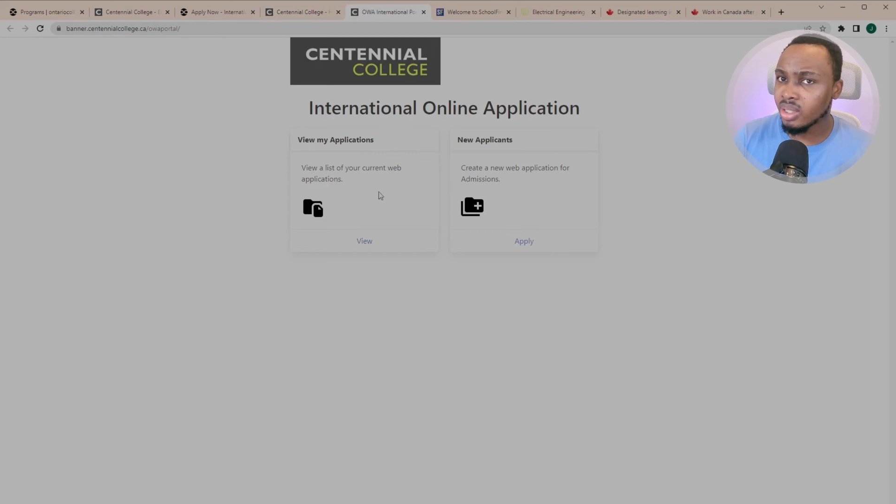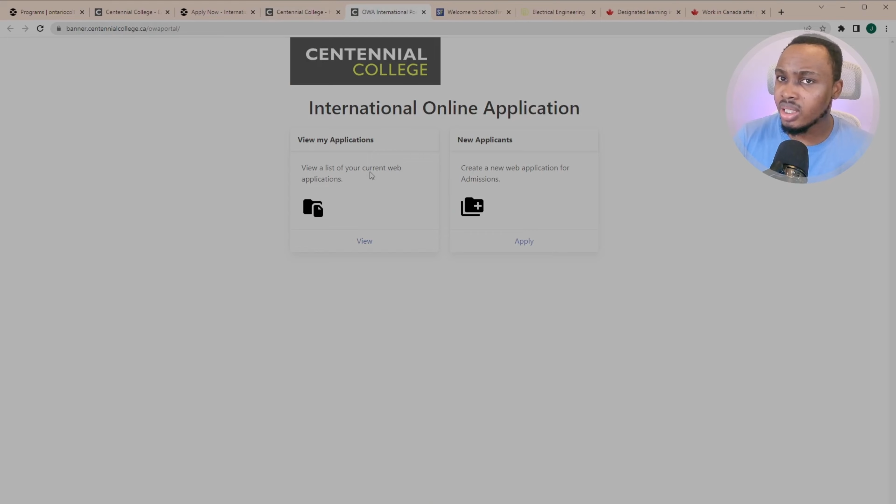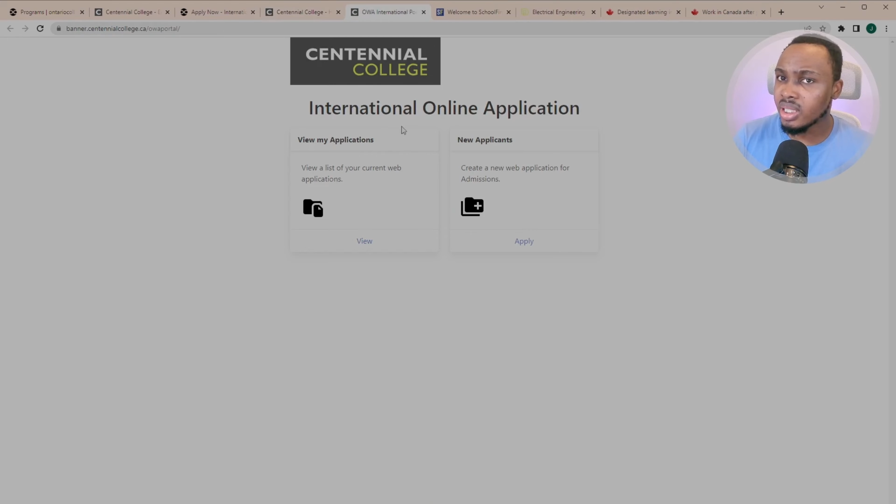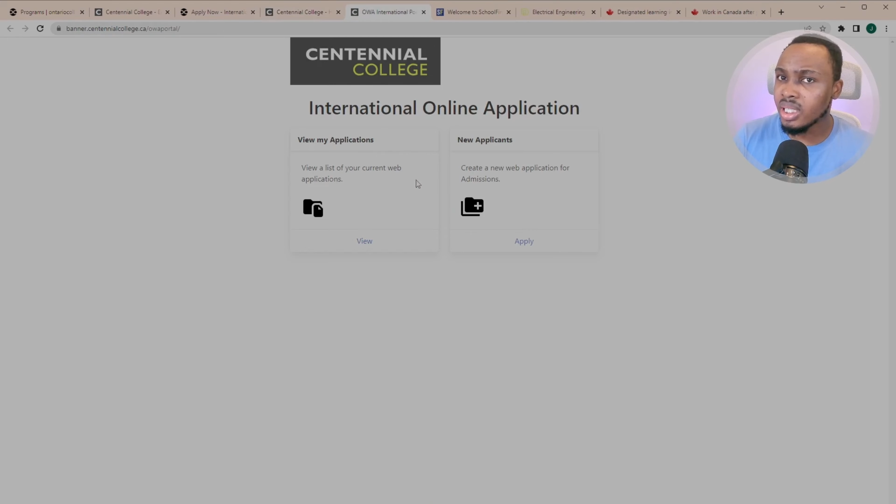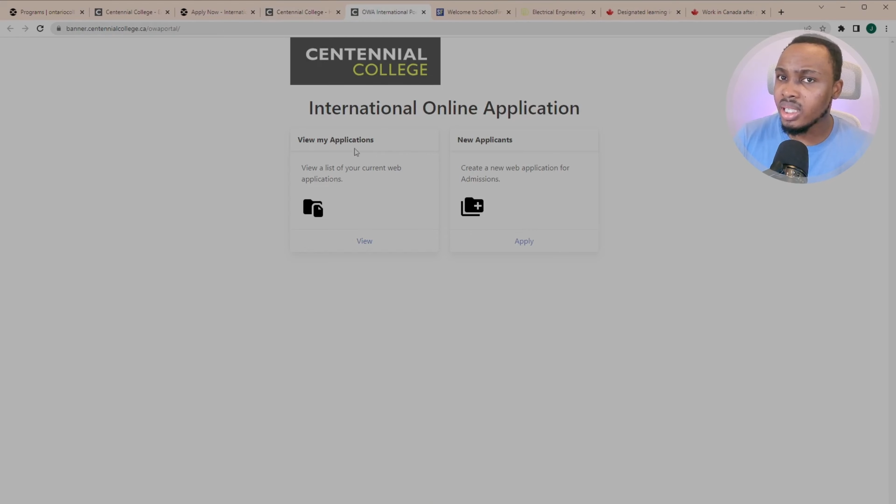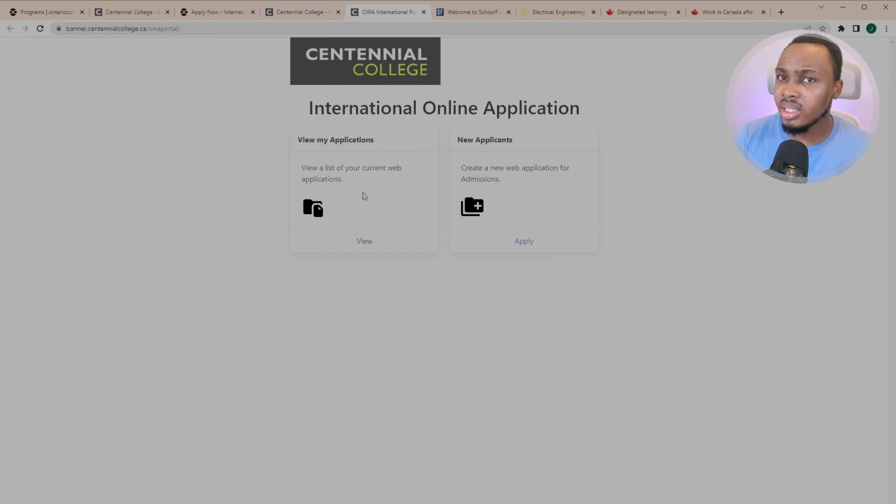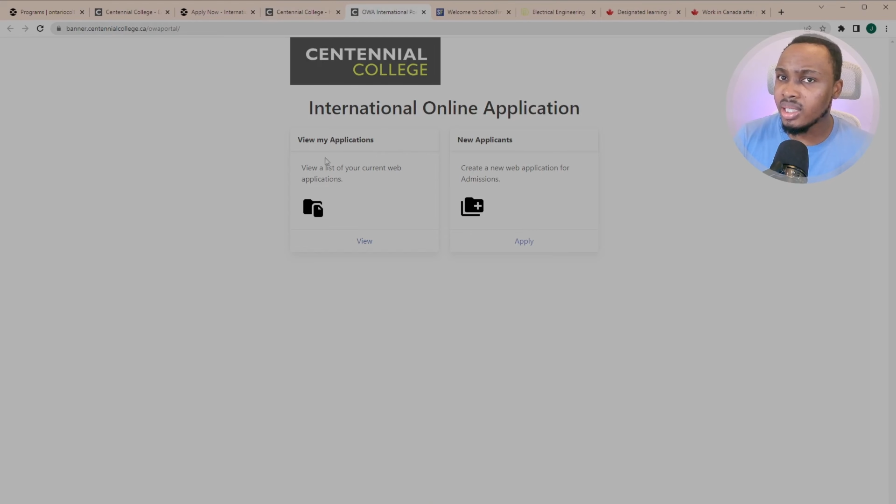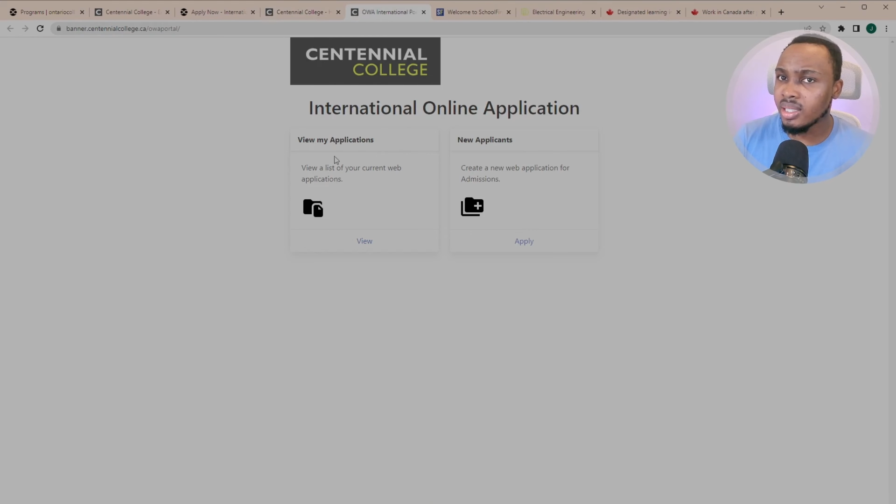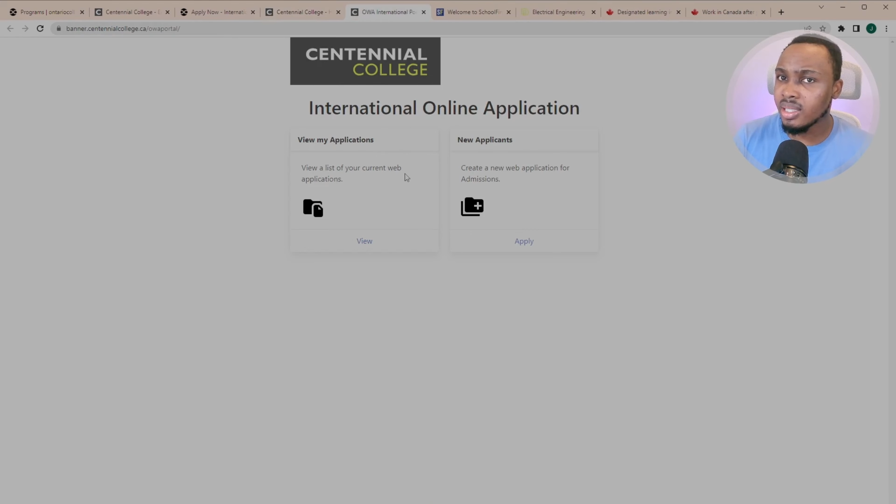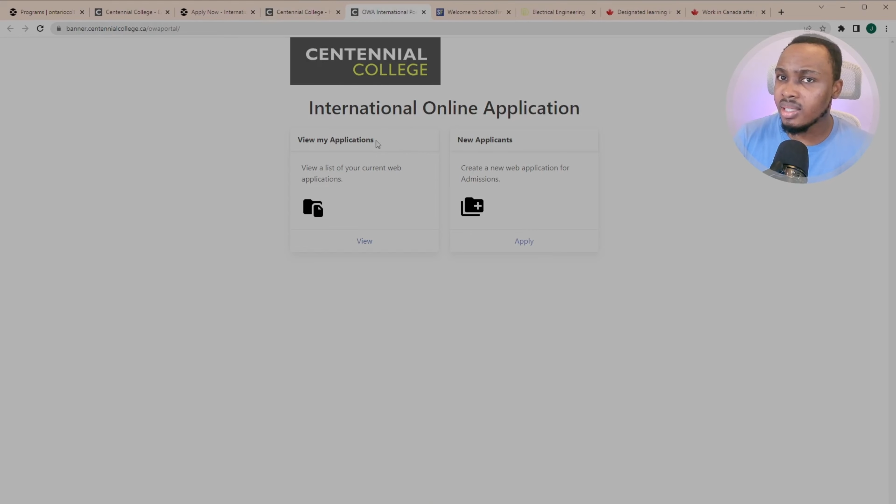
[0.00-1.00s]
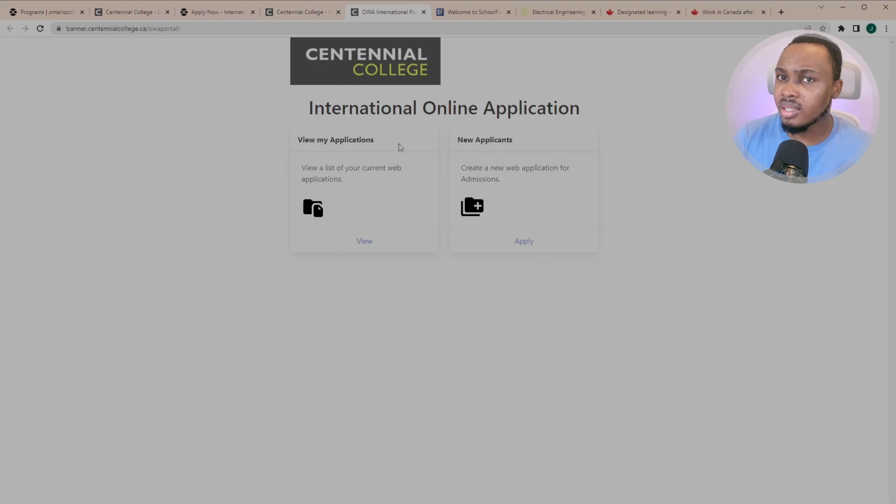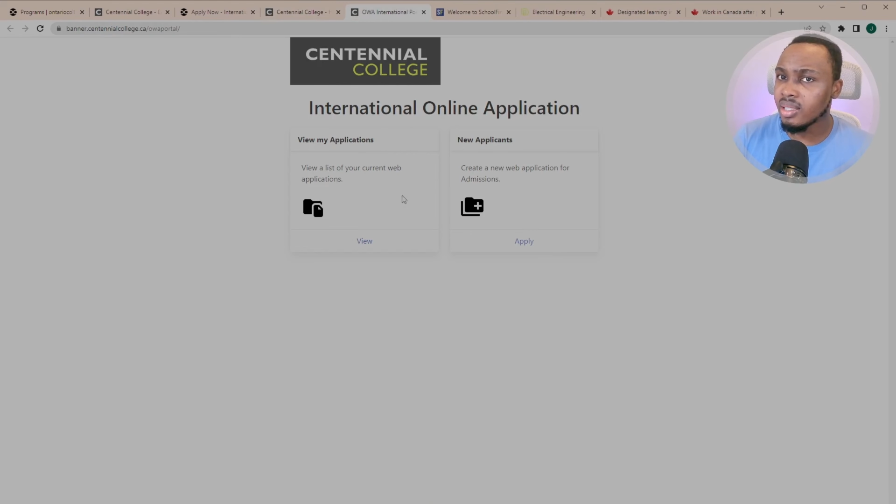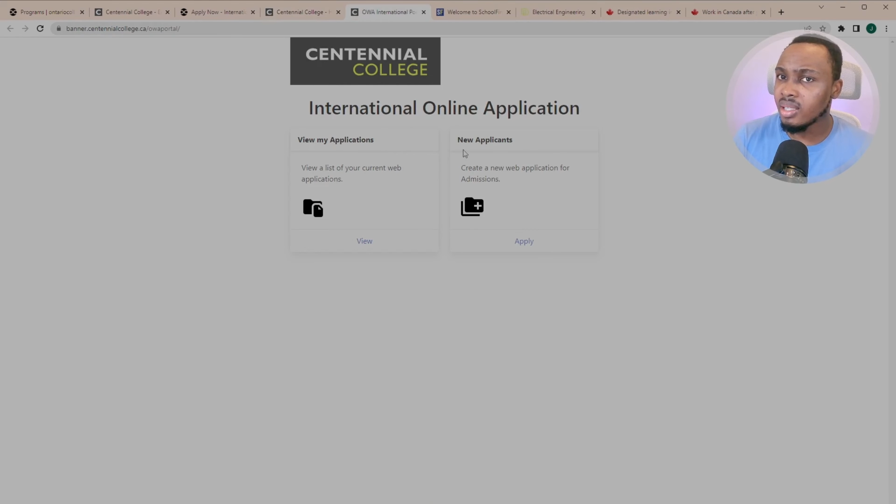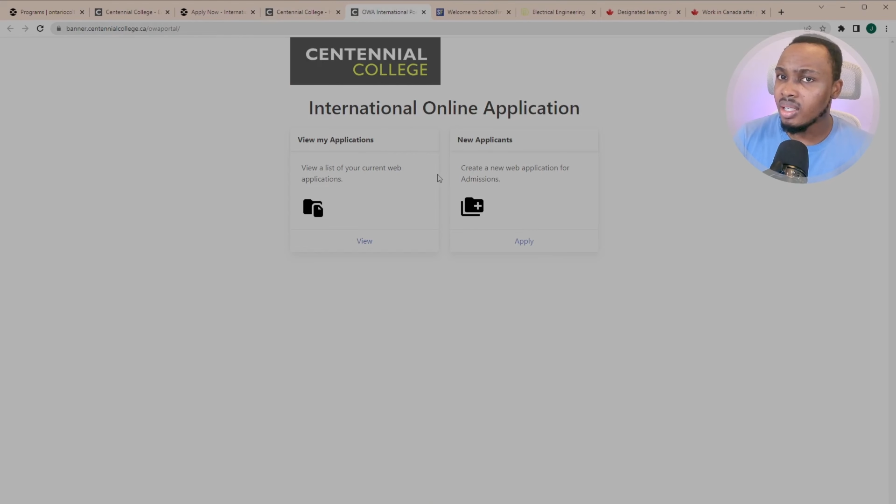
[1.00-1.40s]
you can see this is